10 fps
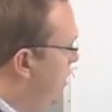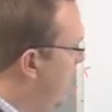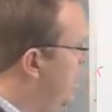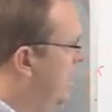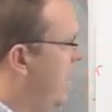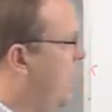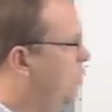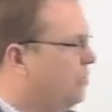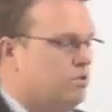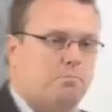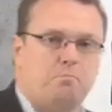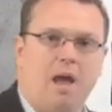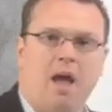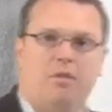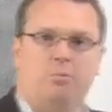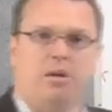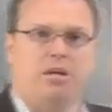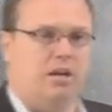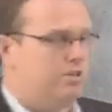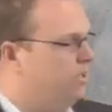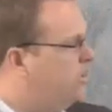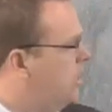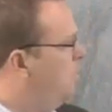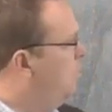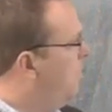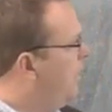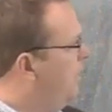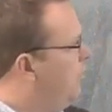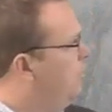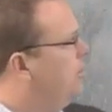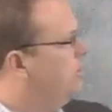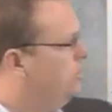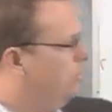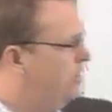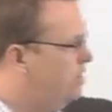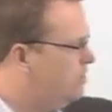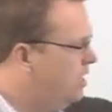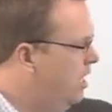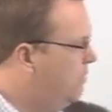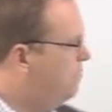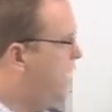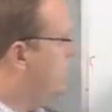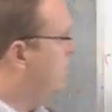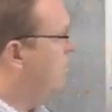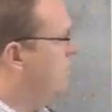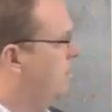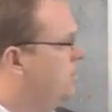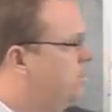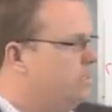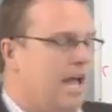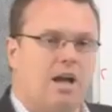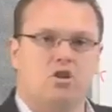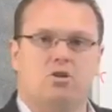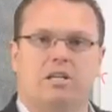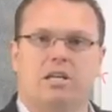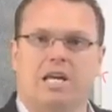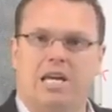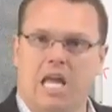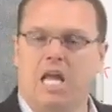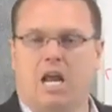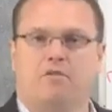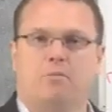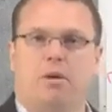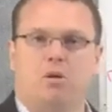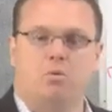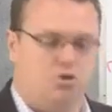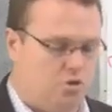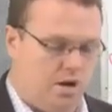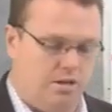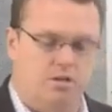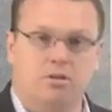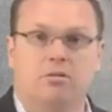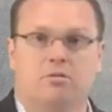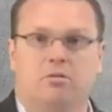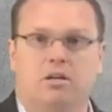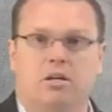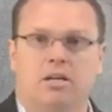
That now with some math, we can actually see, well, will that 30 degrees, based on our distance, actually hit everybody we're trying to do?